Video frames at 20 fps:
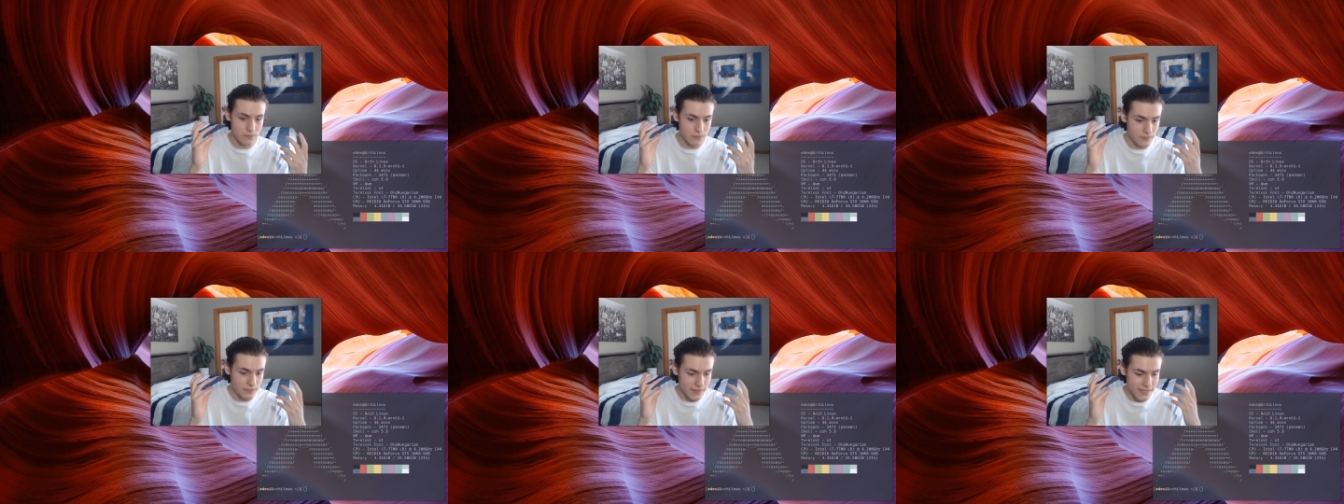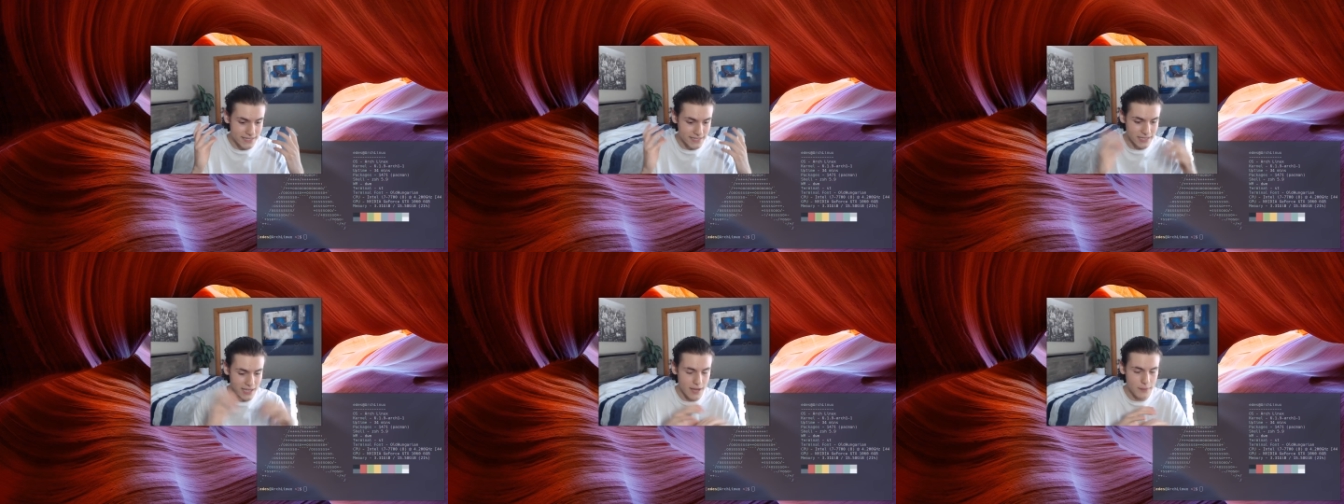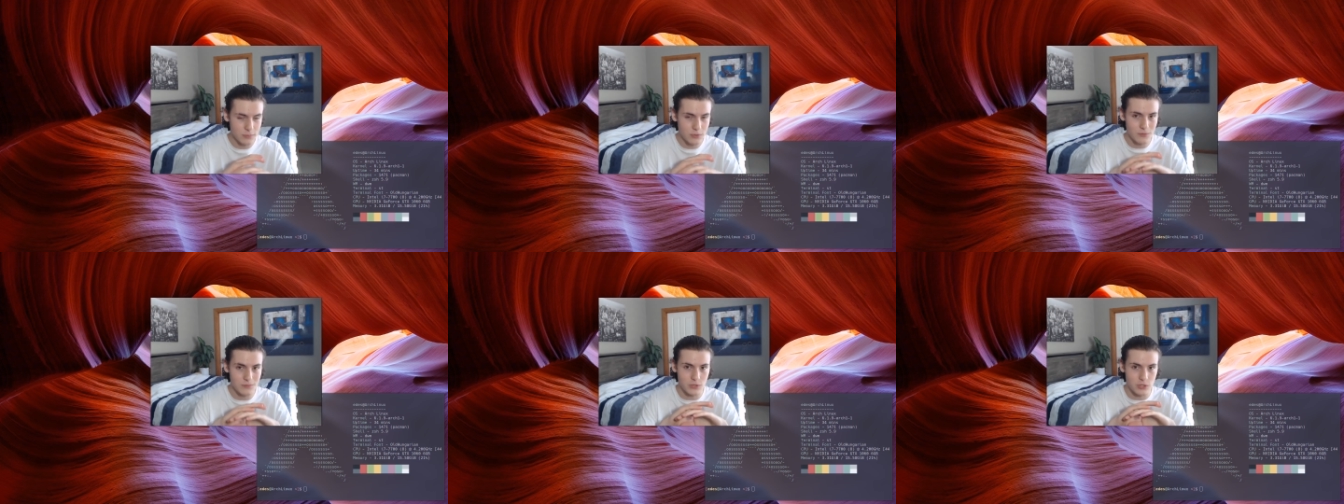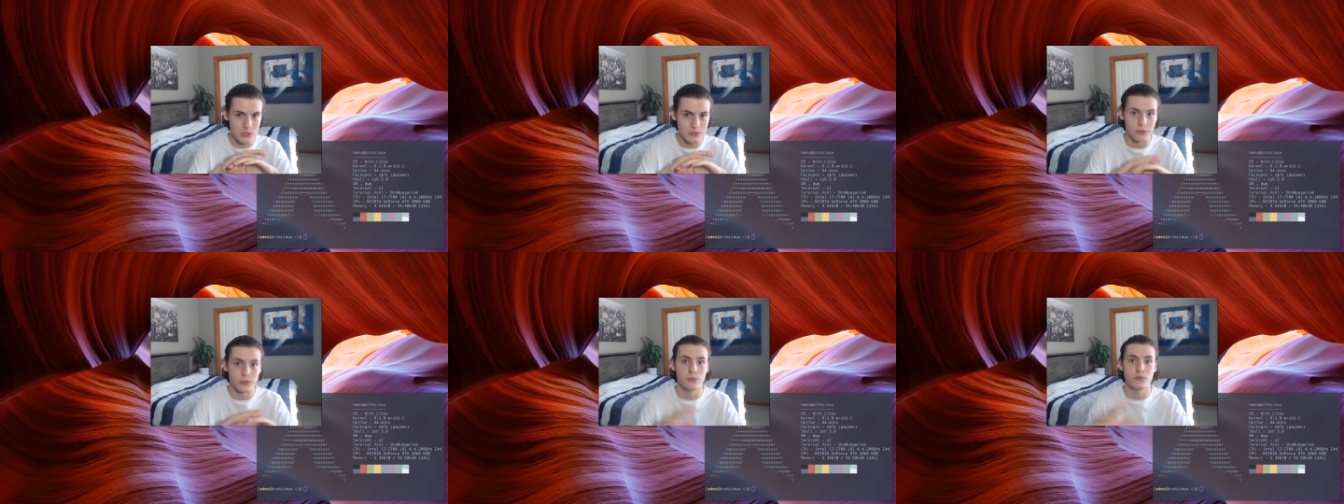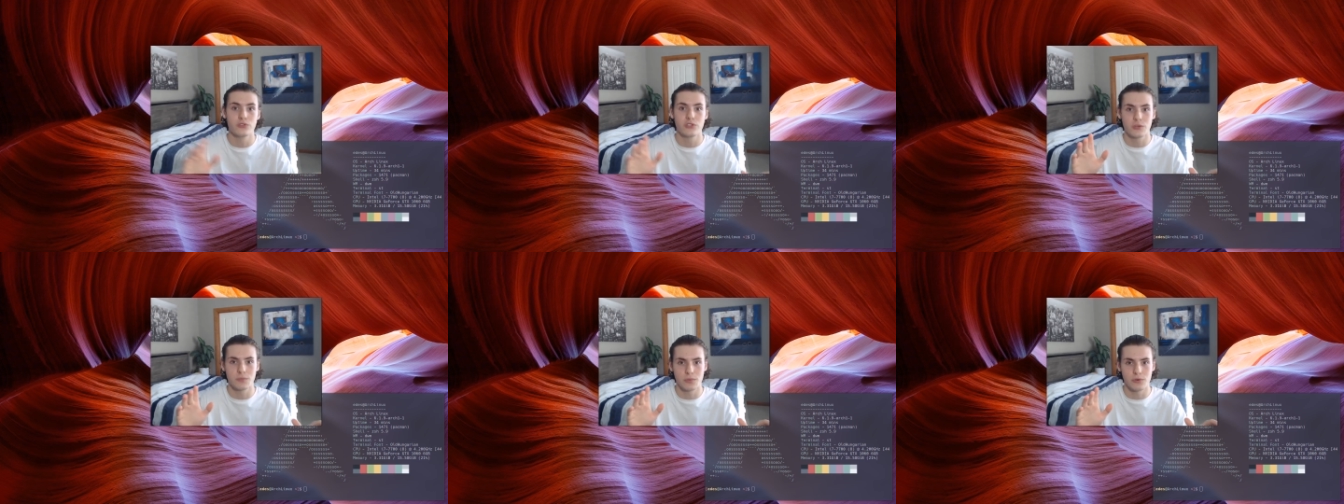these laptops just lose
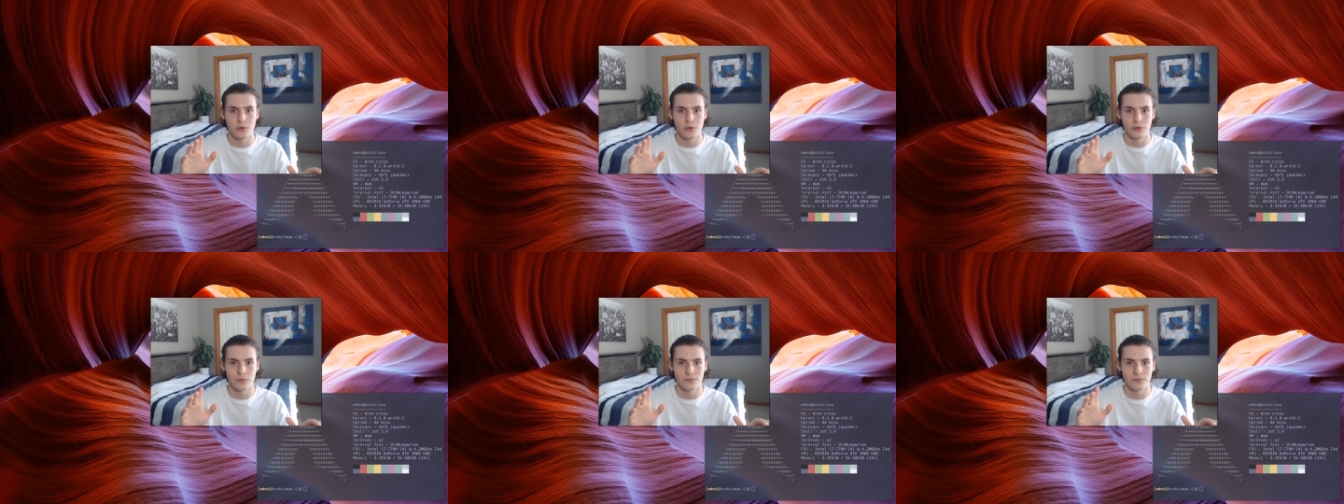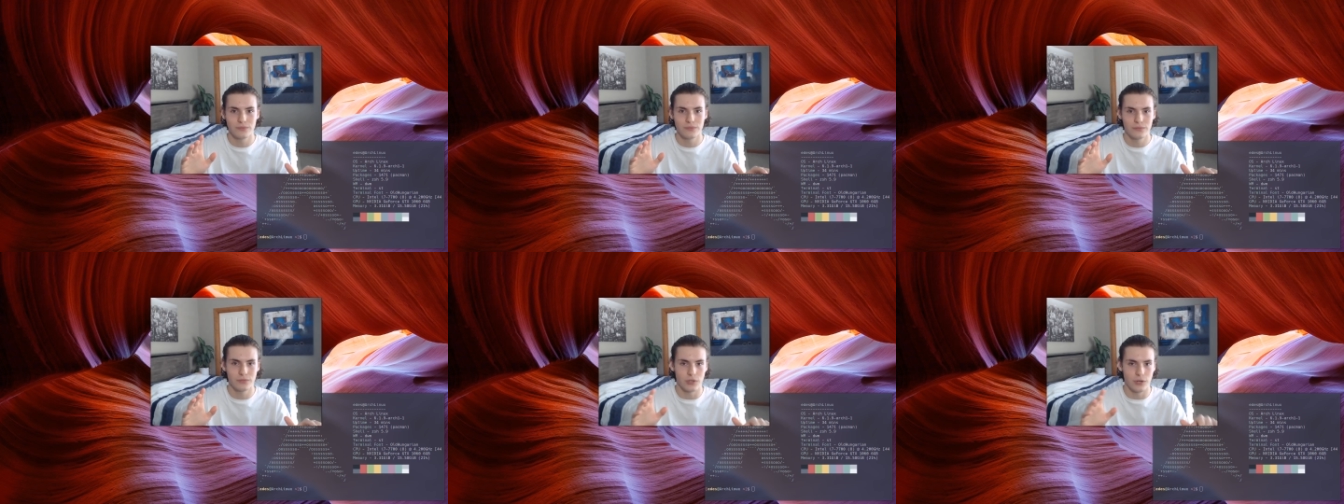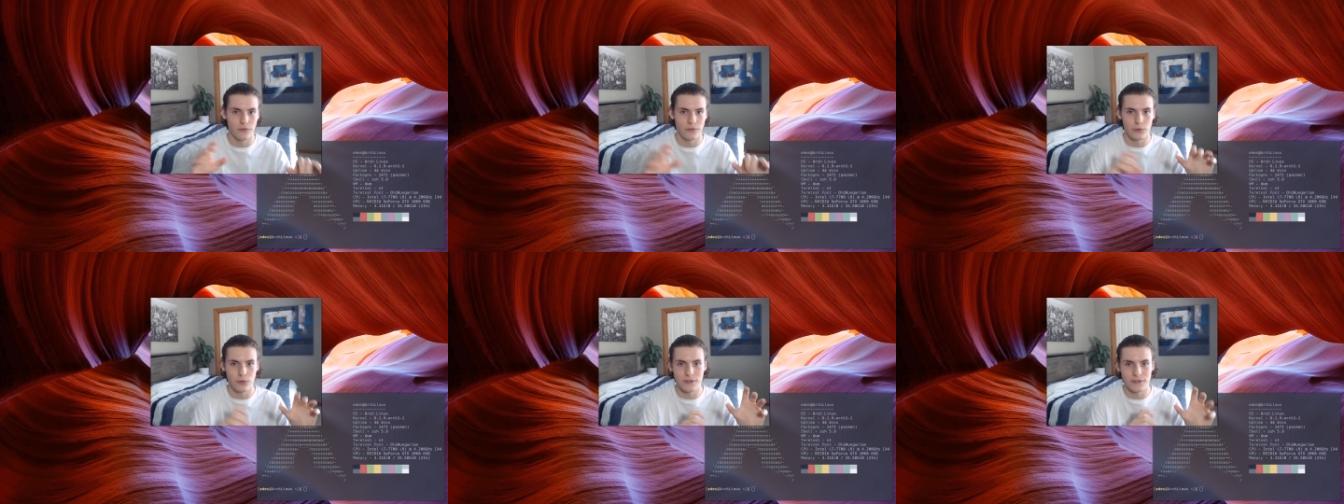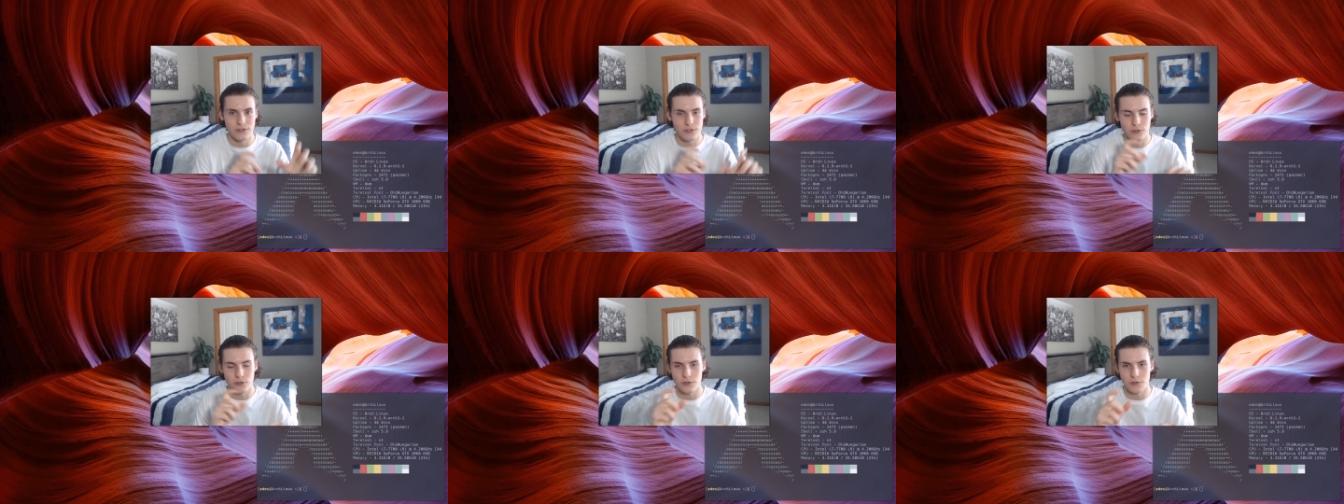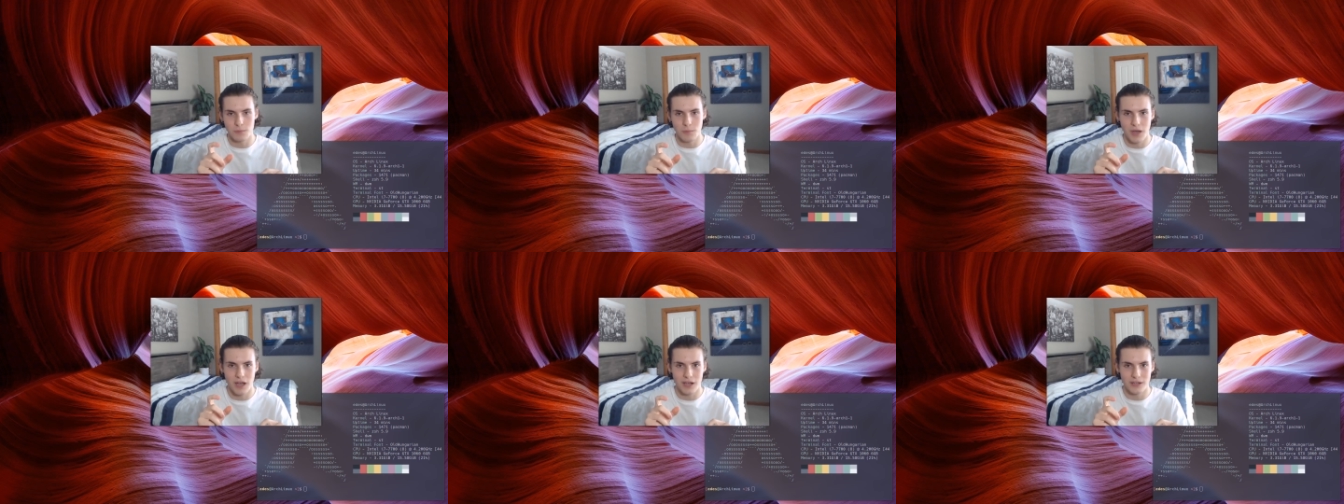support you know, for these certain
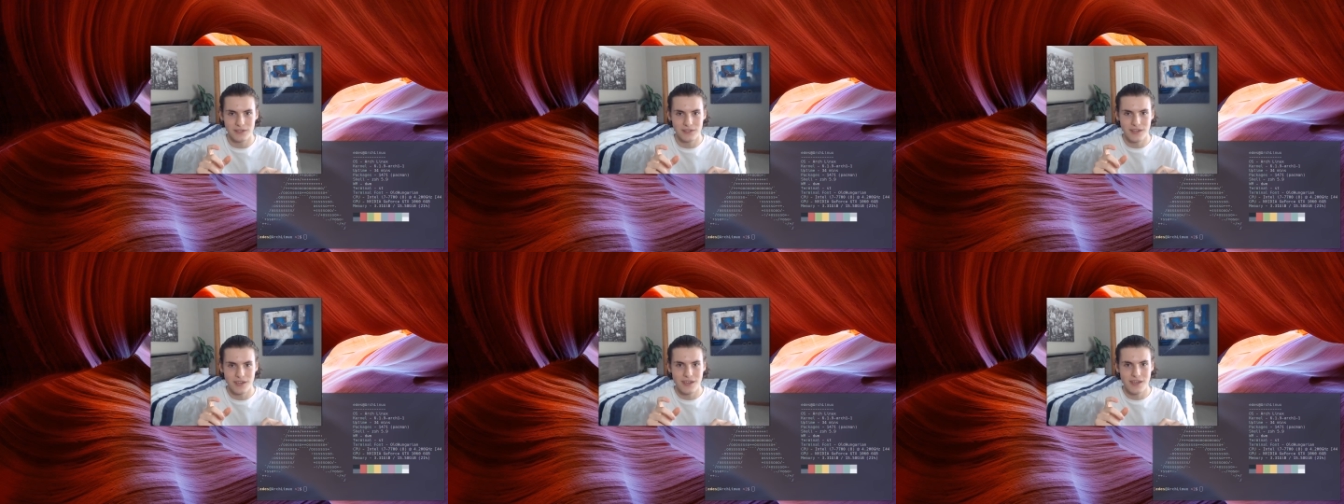parts.